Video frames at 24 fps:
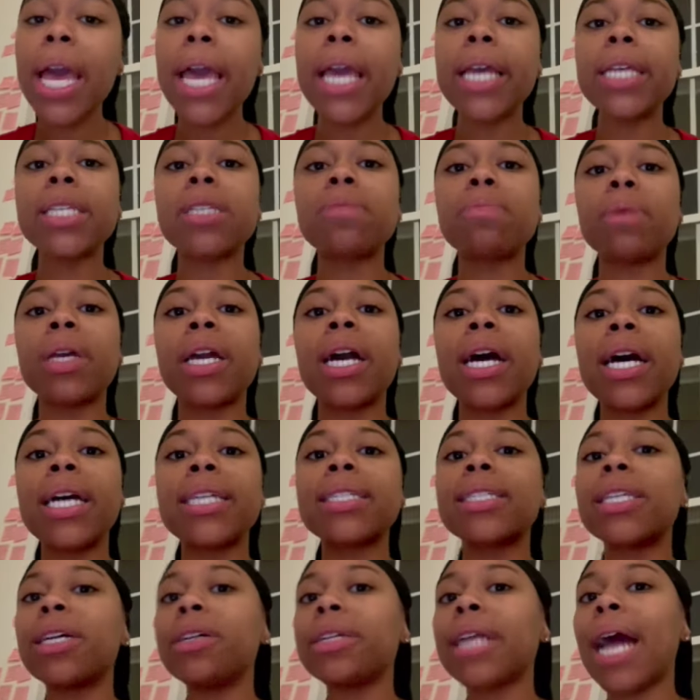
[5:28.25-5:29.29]
is
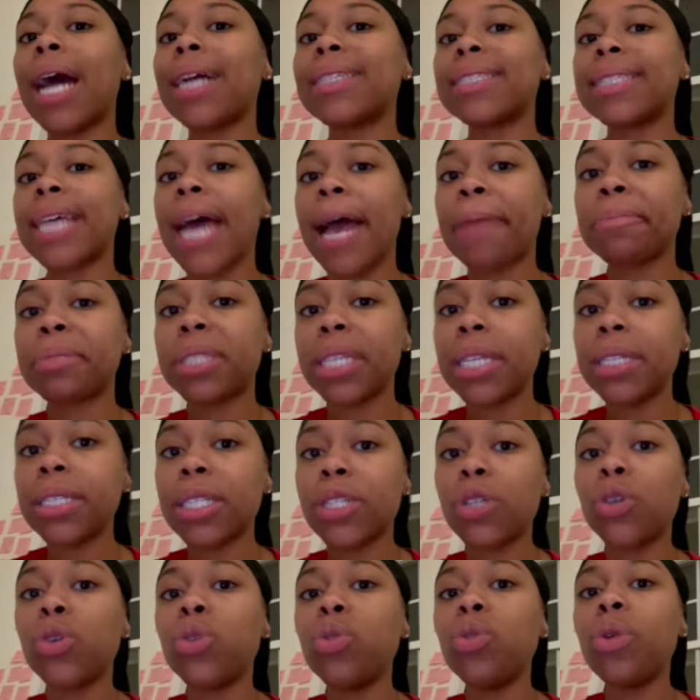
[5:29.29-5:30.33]
because they're not tapped
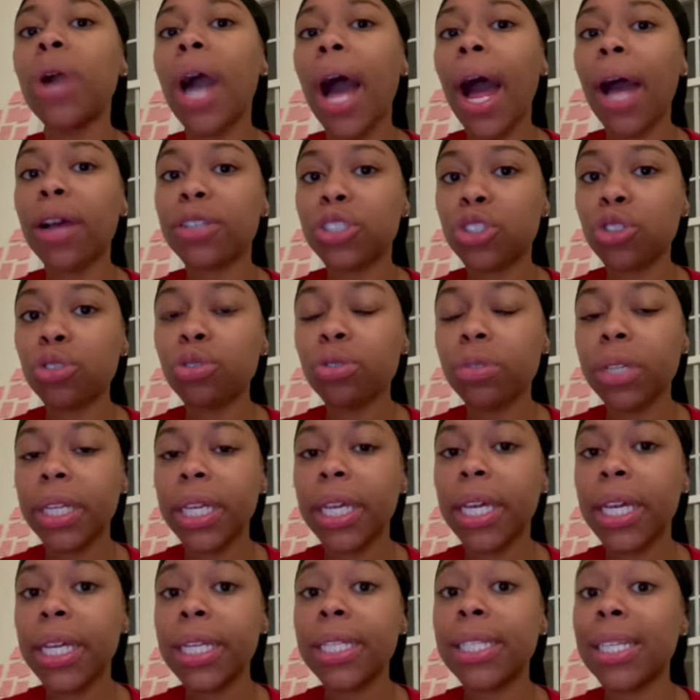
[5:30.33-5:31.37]
into who God
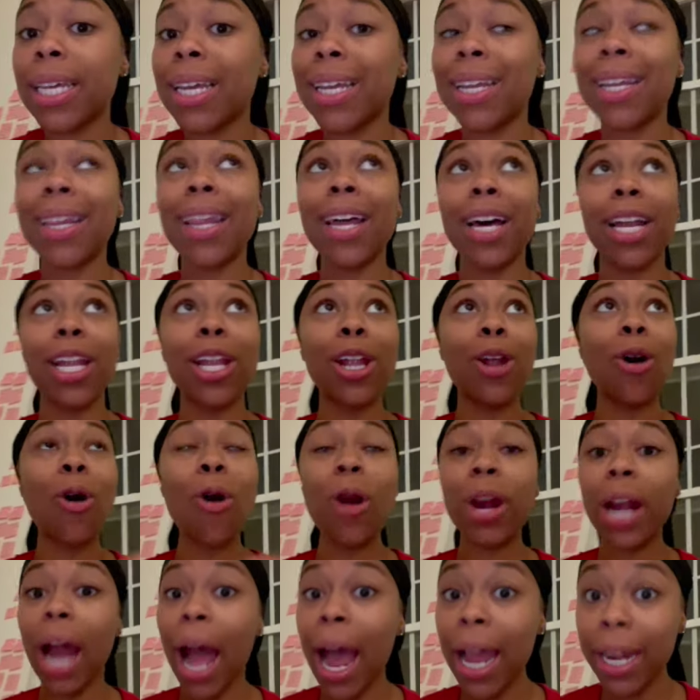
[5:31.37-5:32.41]
truly is. And the
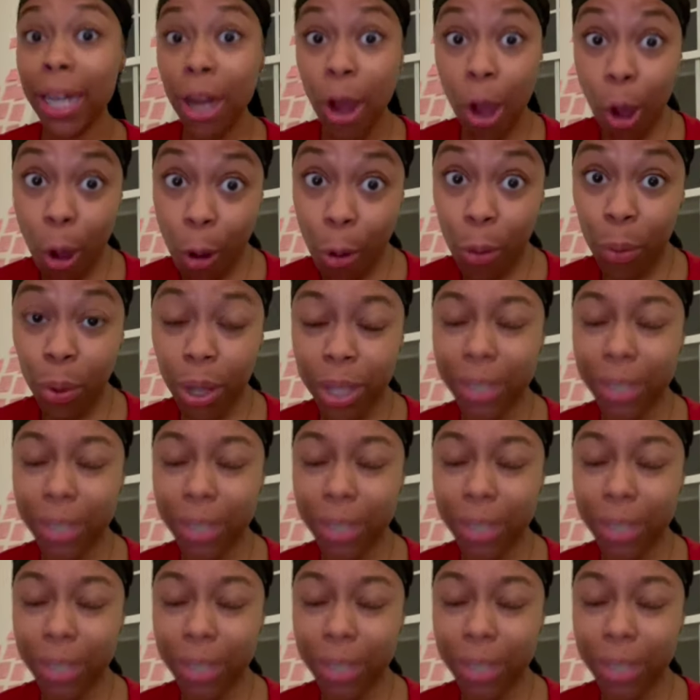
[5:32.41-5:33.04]
Lord, I know,